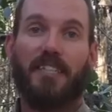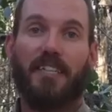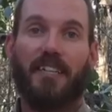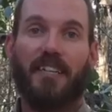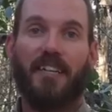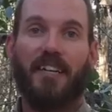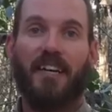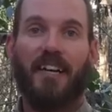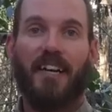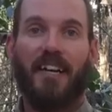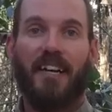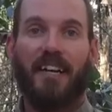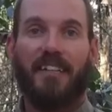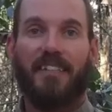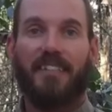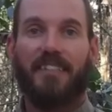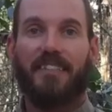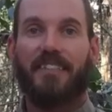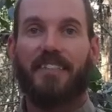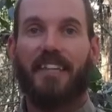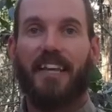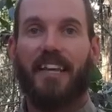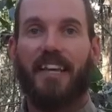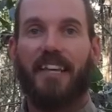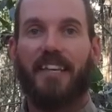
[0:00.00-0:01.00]
to, to
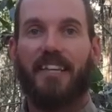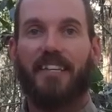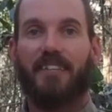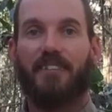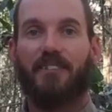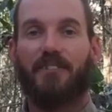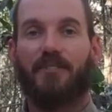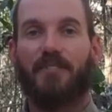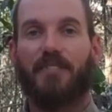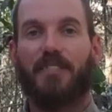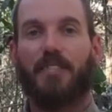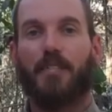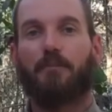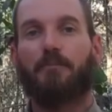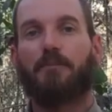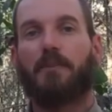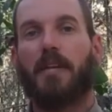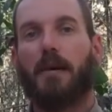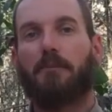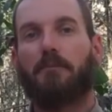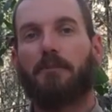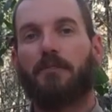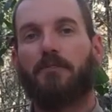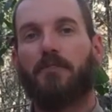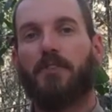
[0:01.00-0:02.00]
stay in you know, some
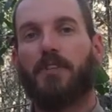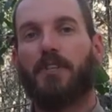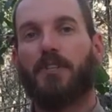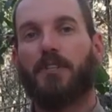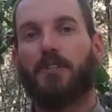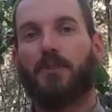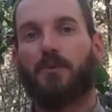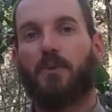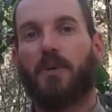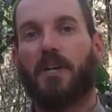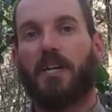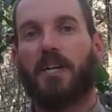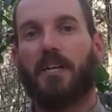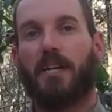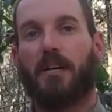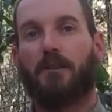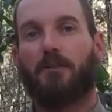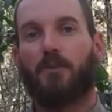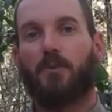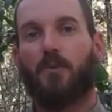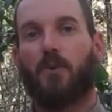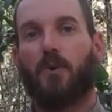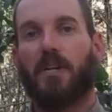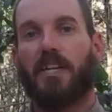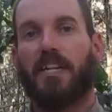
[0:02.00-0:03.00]
type of field where I
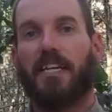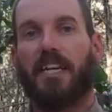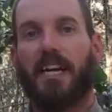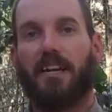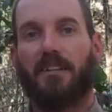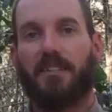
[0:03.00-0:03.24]
was working